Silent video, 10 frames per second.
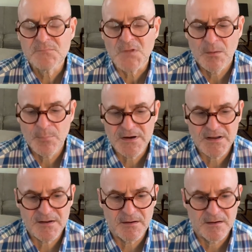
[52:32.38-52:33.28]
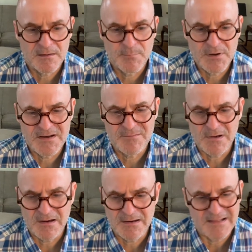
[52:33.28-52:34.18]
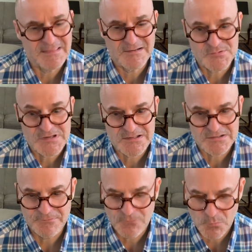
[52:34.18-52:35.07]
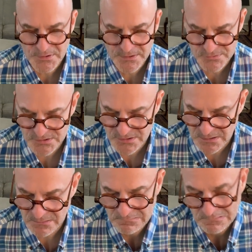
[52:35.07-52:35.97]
a buddy of mine, I think it was actually 40 years ago,